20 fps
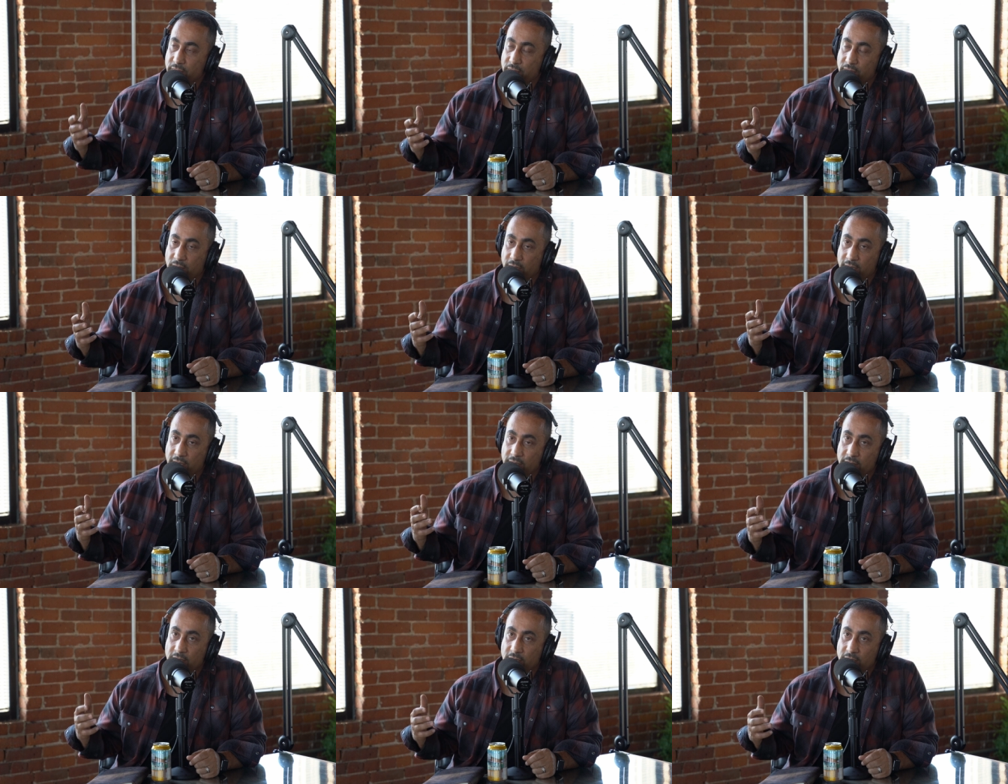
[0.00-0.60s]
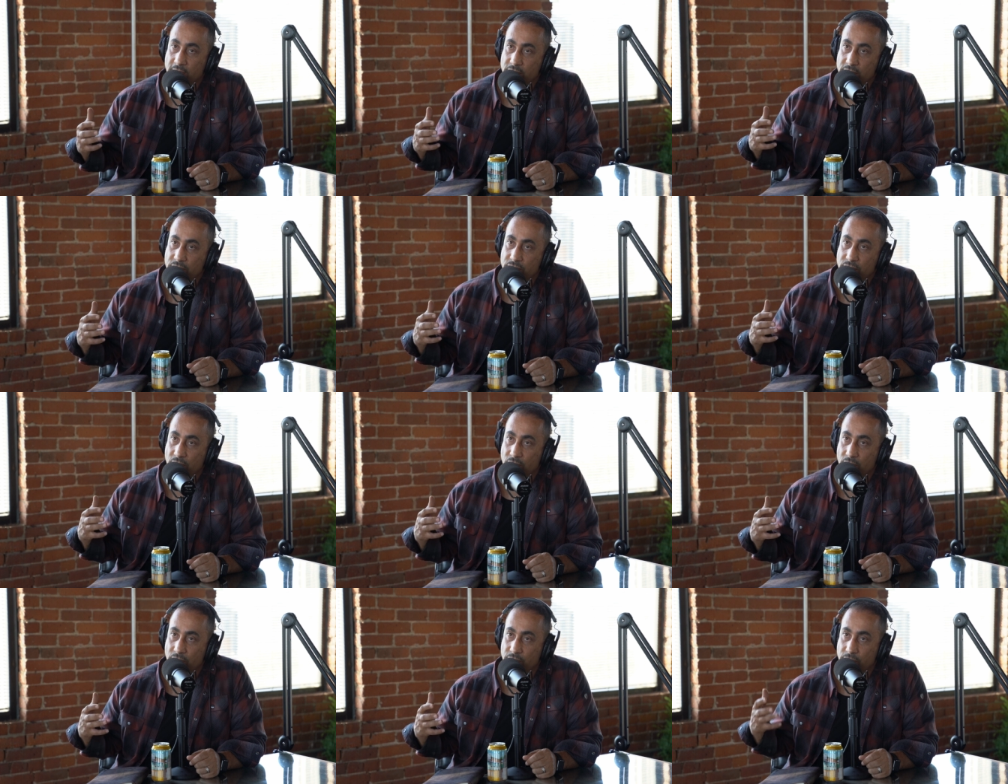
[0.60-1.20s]
right?
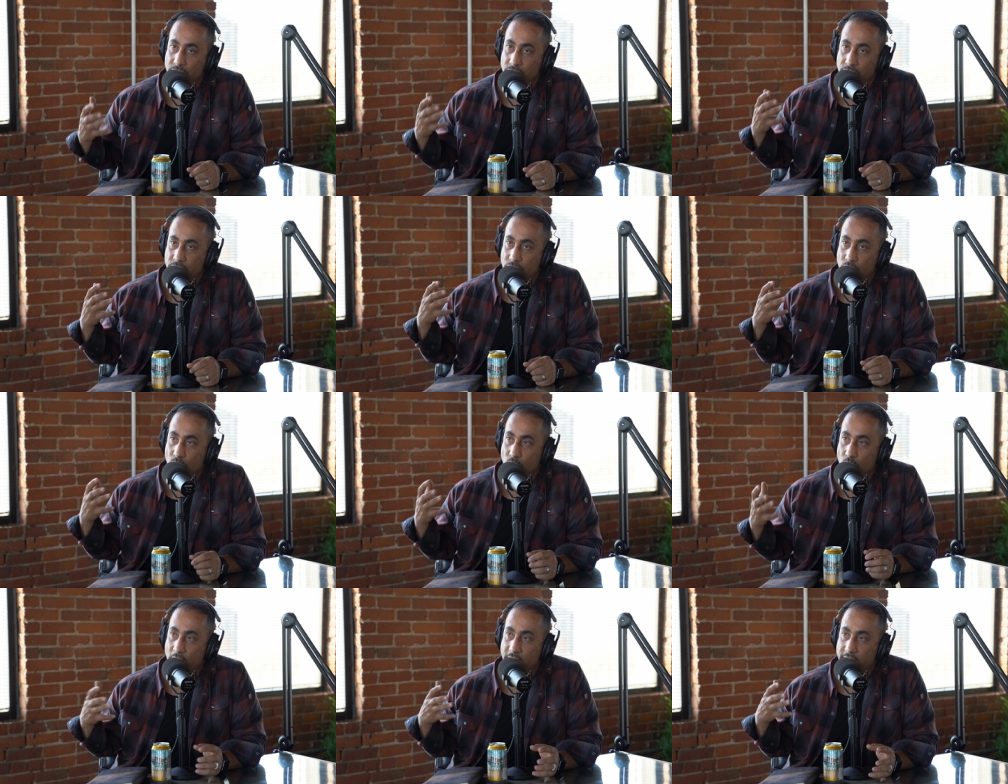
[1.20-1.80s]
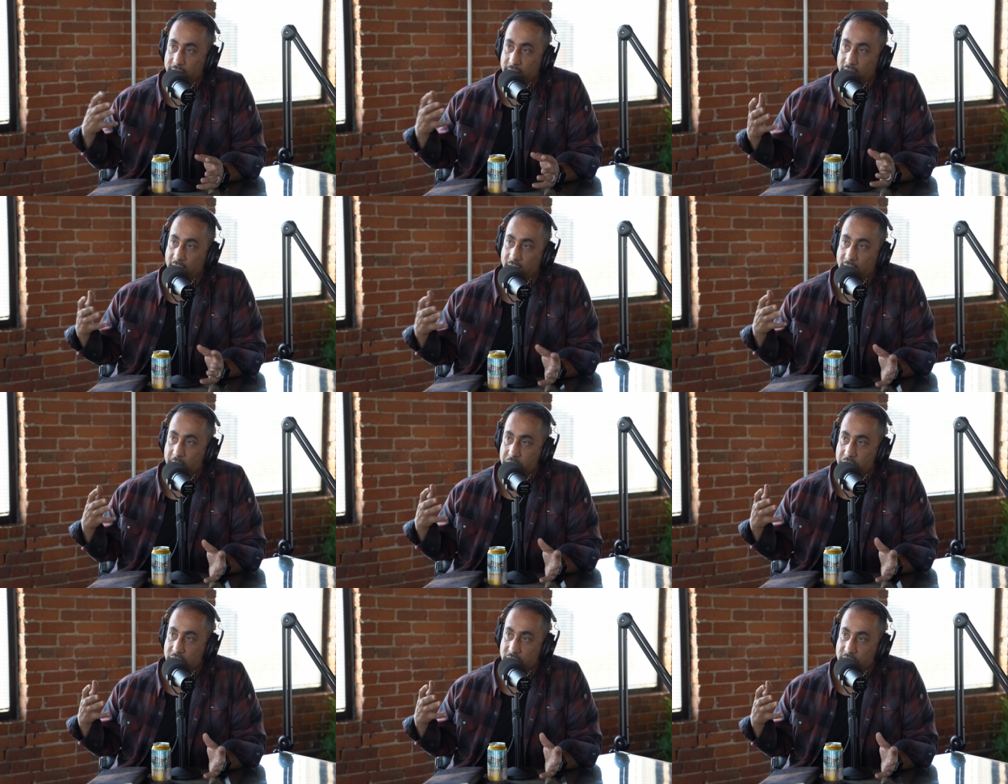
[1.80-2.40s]
So you weigh the
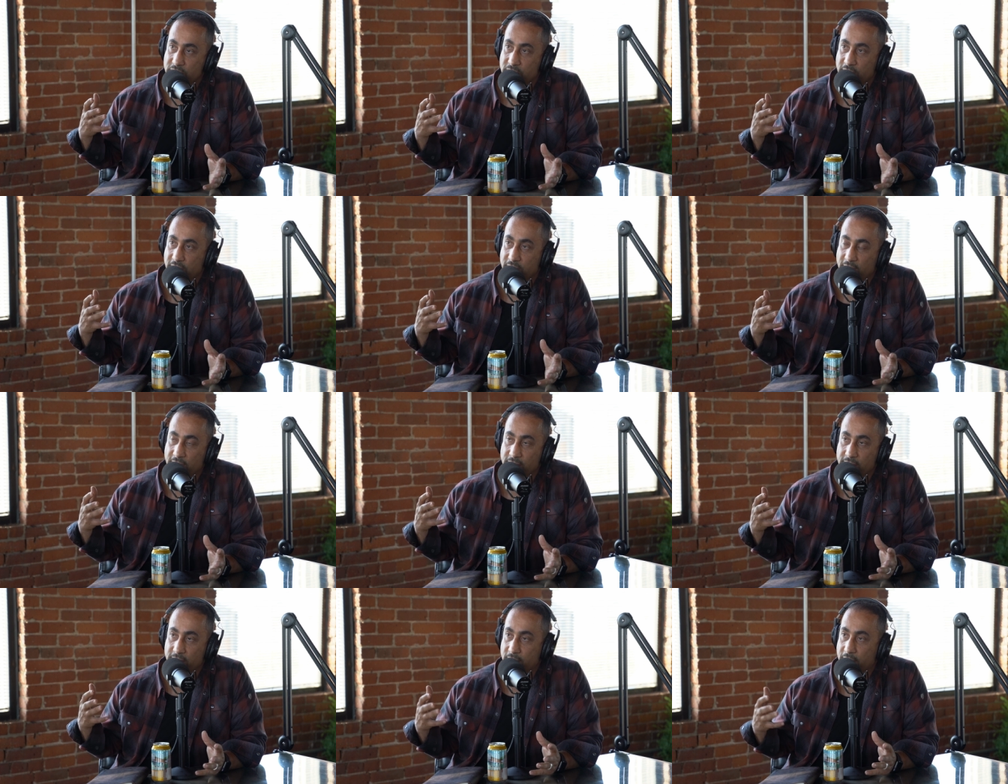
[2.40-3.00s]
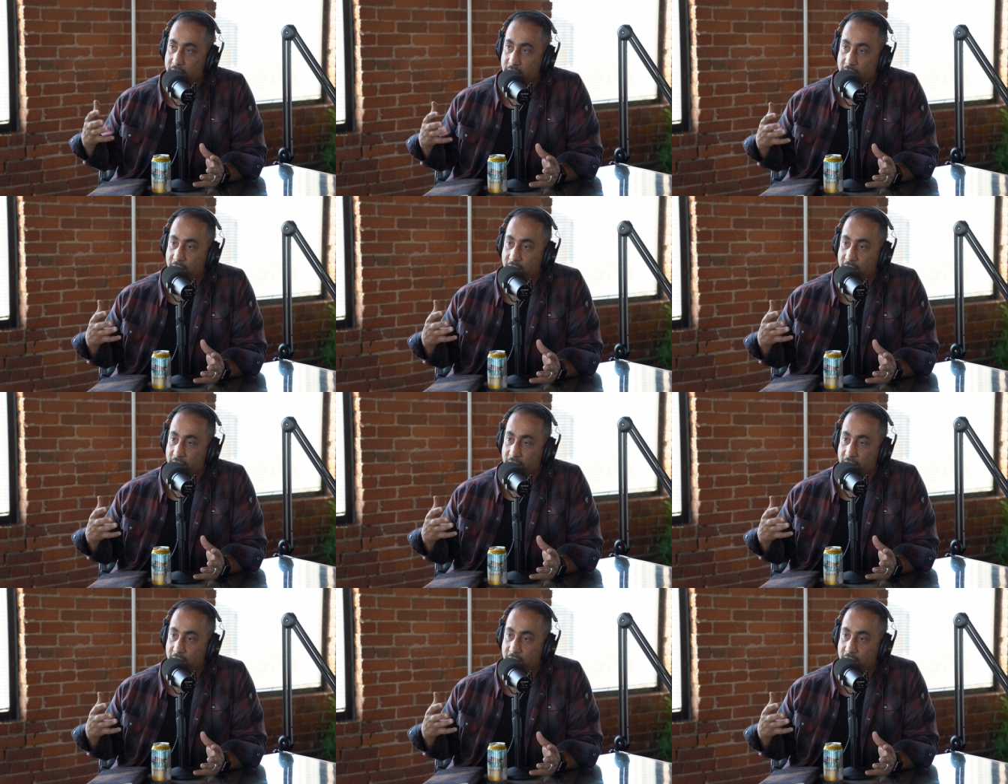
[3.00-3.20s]
options, and then,